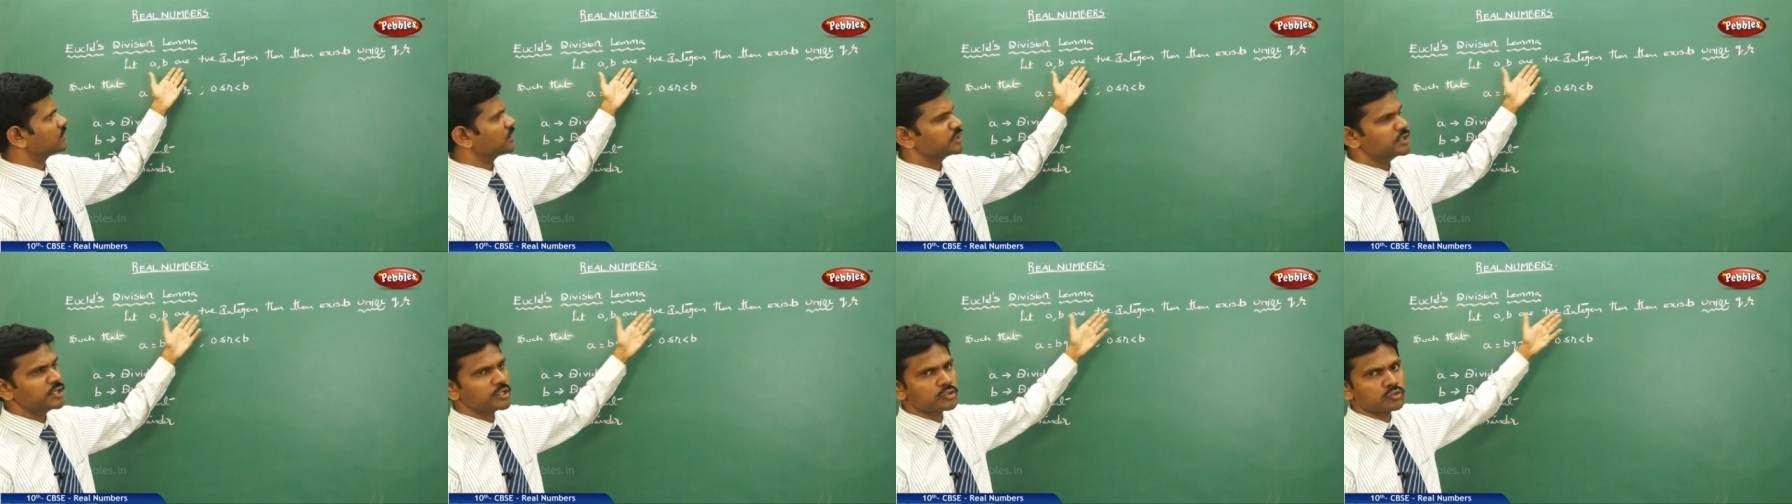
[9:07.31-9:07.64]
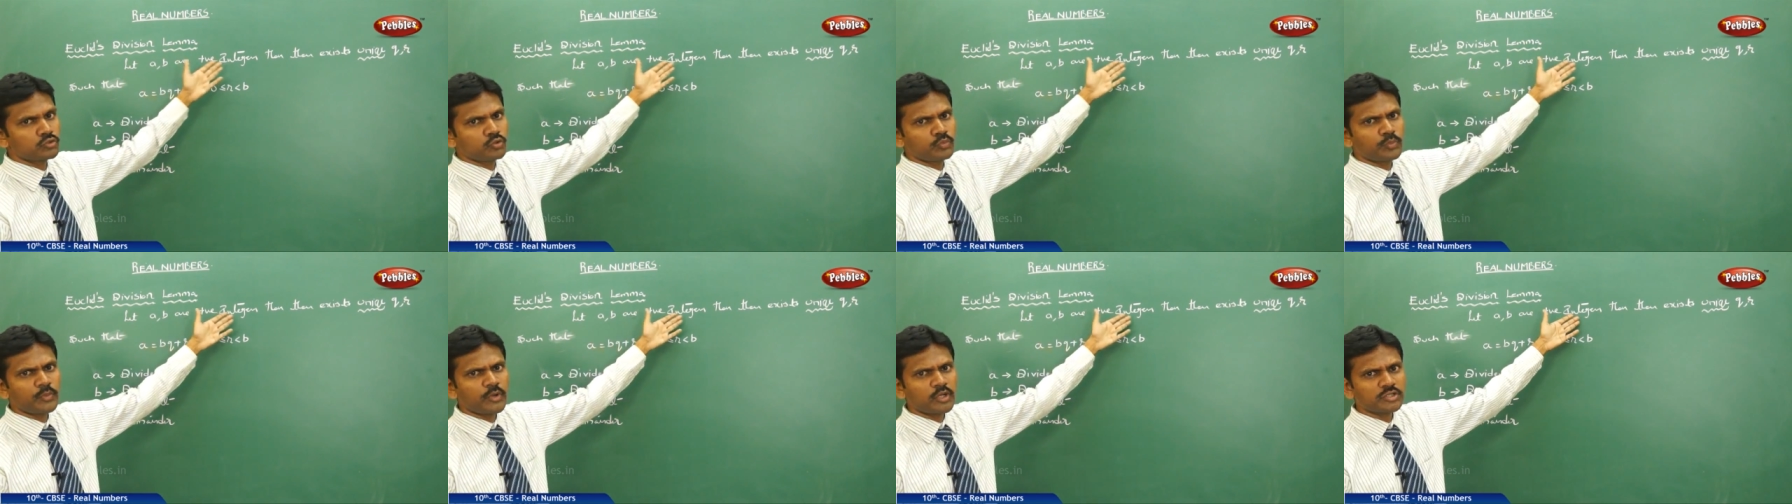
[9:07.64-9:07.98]
any
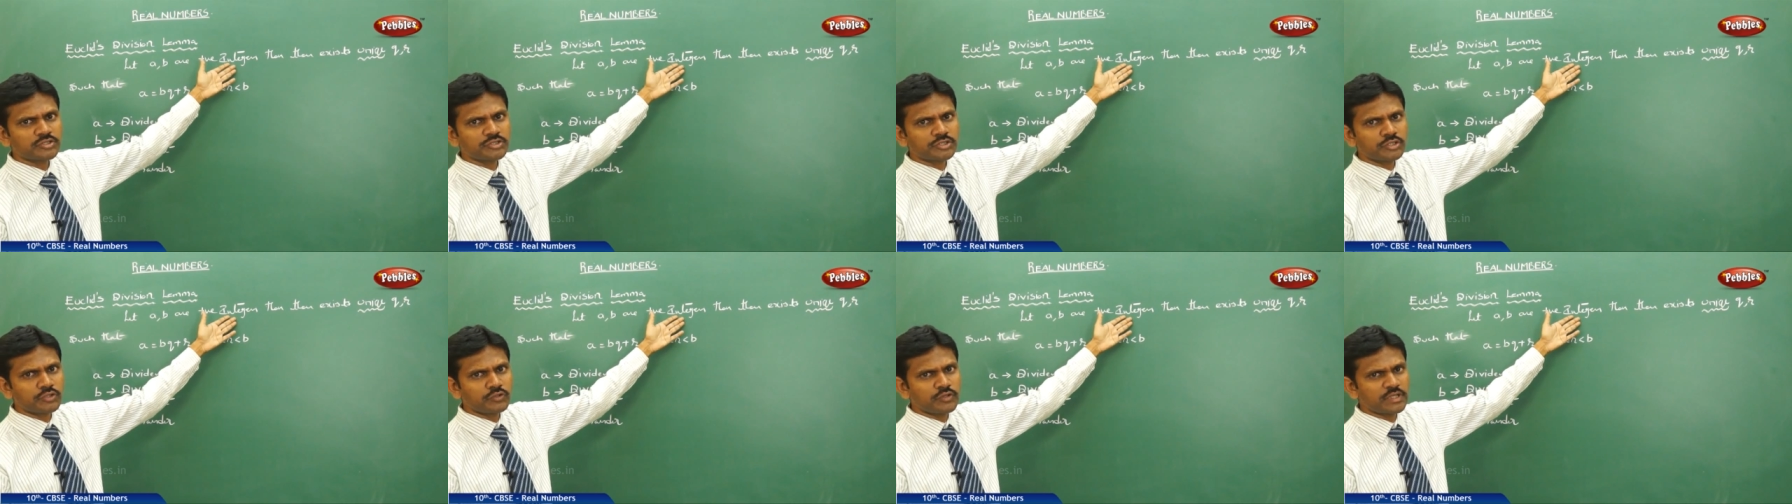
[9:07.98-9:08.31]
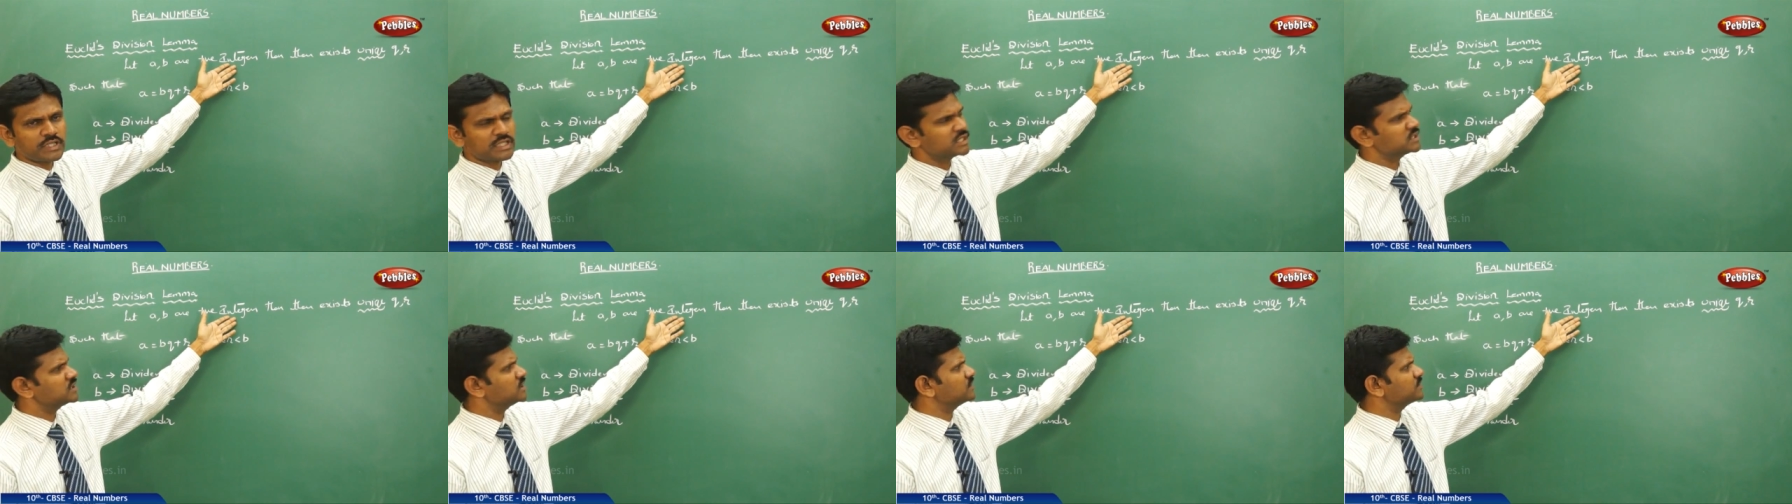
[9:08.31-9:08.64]
two positive
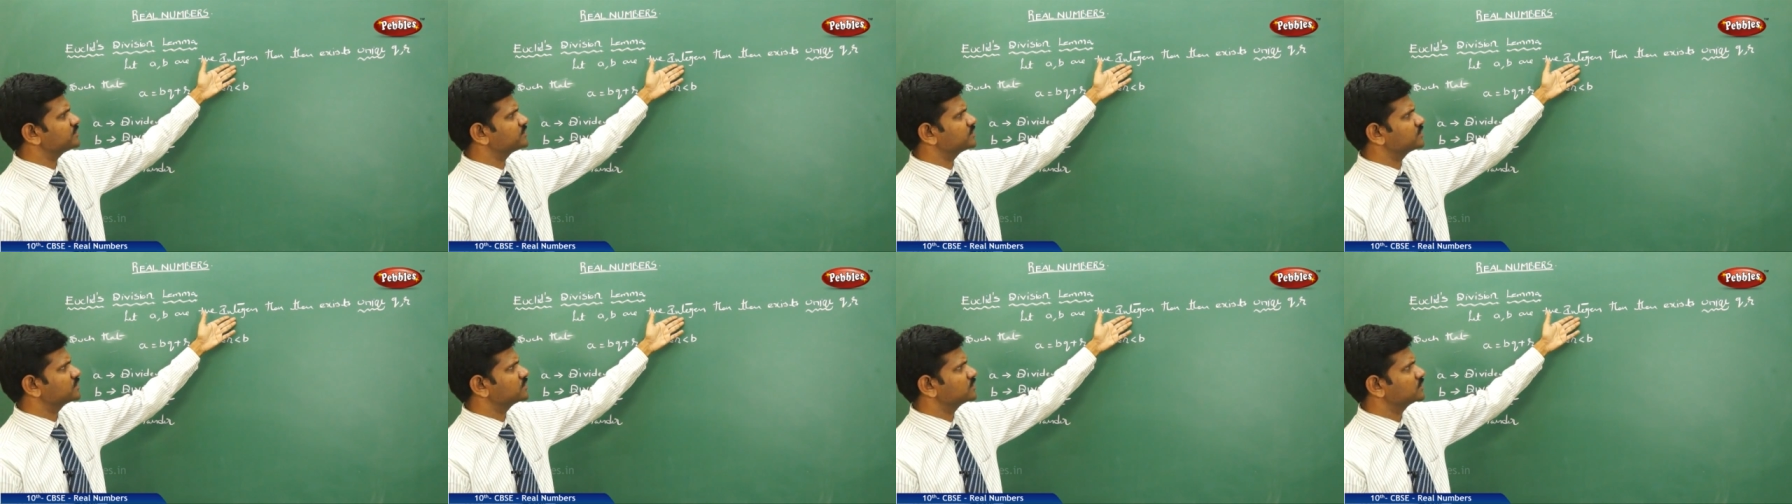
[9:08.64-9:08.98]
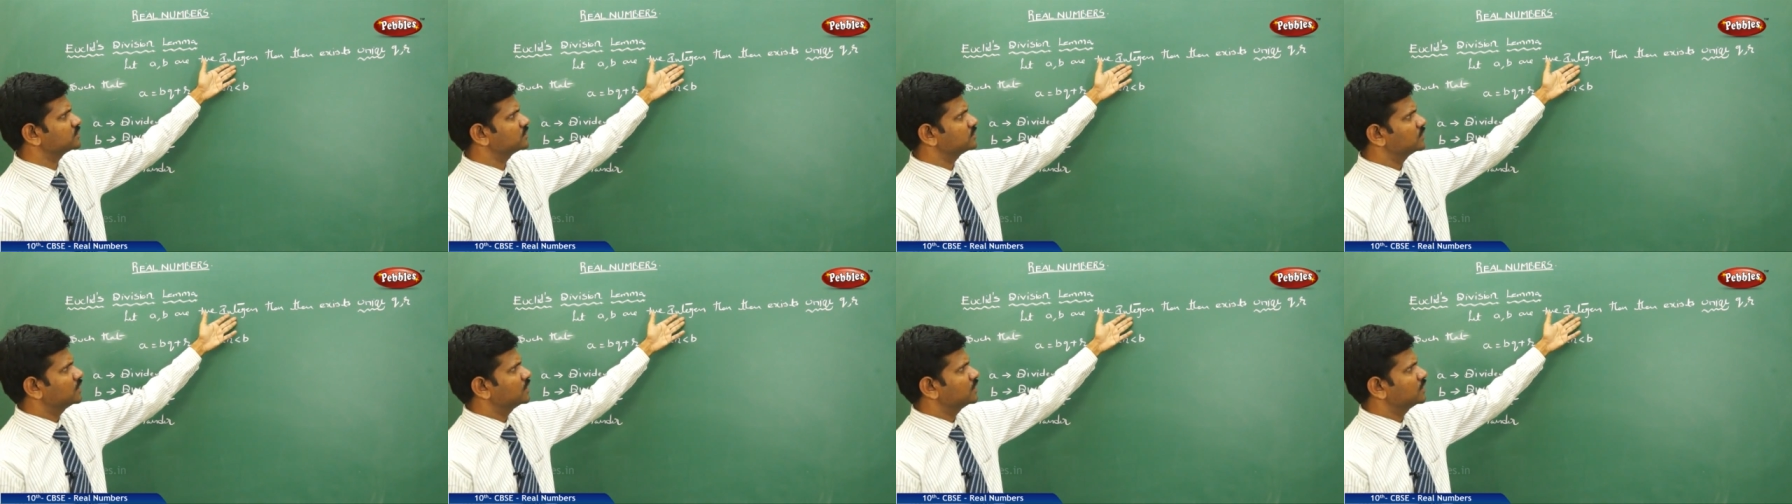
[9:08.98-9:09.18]
integers,